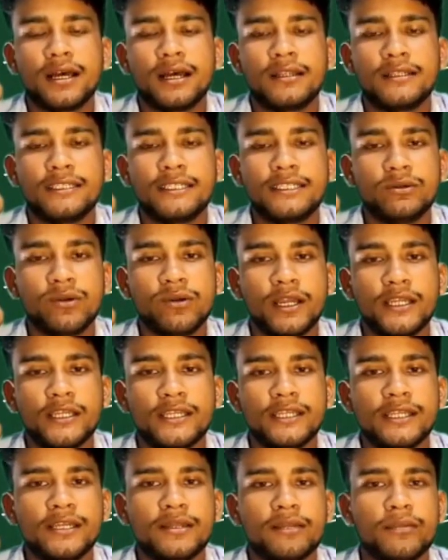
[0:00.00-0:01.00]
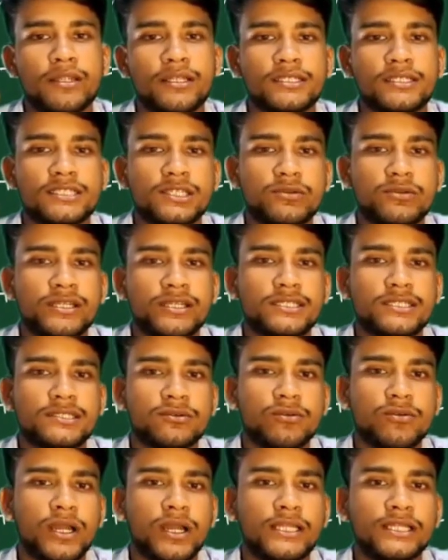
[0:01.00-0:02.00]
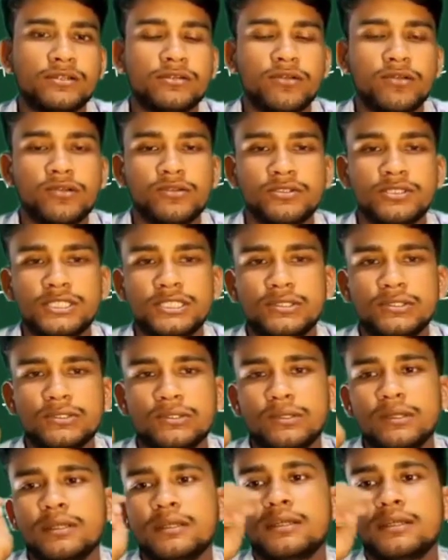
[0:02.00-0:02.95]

dy plus qx y equal to 0,